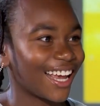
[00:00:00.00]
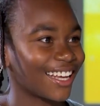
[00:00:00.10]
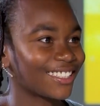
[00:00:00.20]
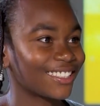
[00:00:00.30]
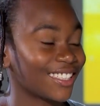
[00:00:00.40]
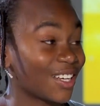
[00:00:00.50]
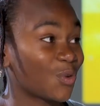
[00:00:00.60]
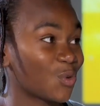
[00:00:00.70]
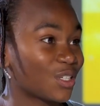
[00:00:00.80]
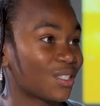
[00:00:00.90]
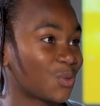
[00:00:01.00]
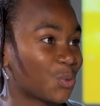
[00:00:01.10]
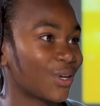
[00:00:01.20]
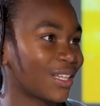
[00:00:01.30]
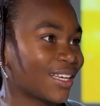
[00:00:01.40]
And it was
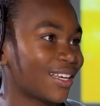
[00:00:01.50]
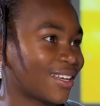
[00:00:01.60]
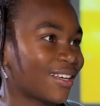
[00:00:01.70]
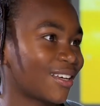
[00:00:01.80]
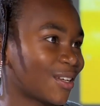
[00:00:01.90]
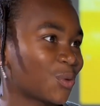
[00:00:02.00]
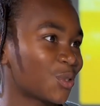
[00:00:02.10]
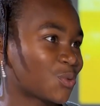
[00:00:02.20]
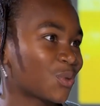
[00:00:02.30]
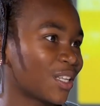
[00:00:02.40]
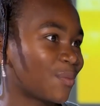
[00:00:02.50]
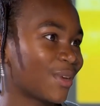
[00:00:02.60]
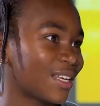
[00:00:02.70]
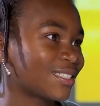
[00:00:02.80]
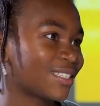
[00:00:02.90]
really
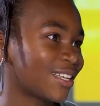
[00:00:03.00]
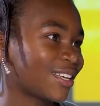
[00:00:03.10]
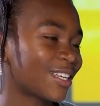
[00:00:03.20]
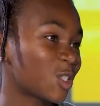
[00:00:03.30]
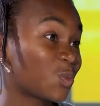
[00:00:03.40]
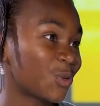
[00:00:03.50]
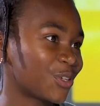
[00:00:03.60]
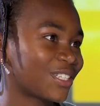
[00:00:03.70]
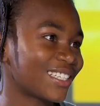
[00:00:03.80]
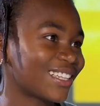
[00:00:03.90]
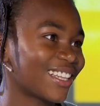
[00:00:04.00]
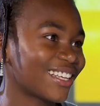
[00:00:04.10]
amazing experiencing